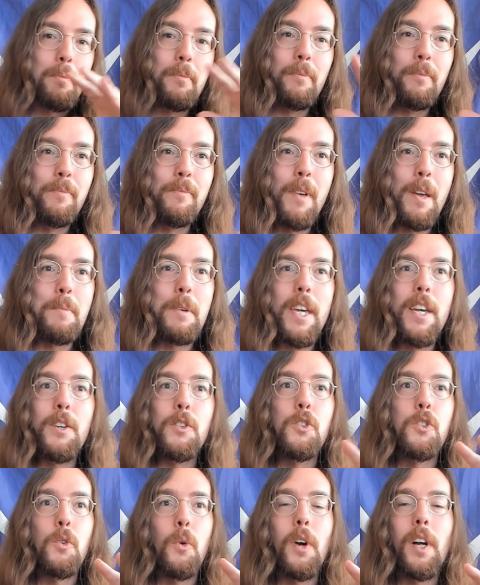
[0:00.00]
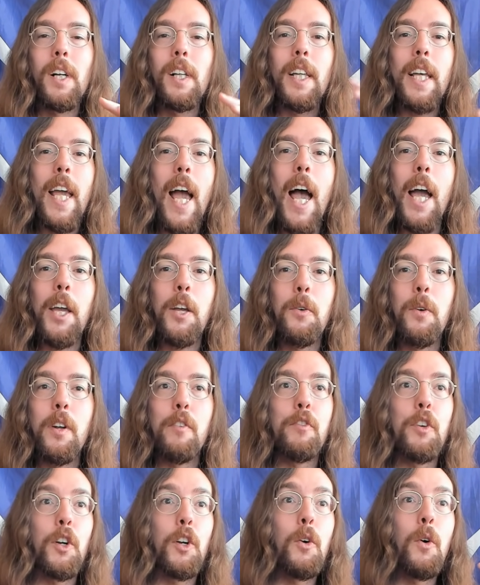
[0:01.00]
maybe historically accurate
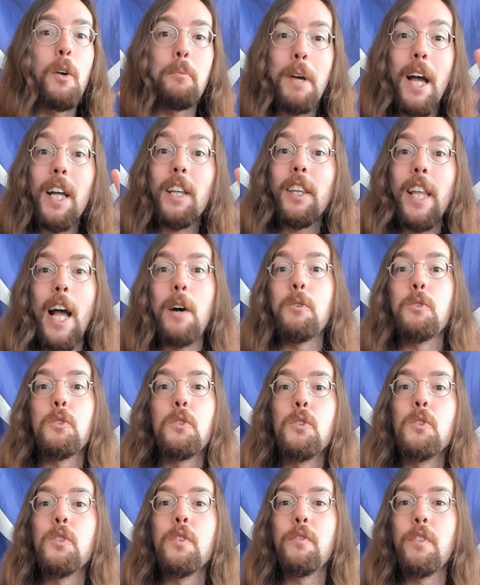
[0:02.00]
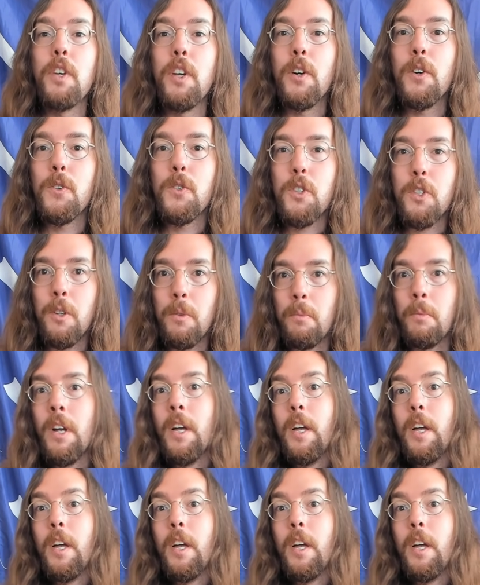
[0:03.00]
if you're going back thousands of years to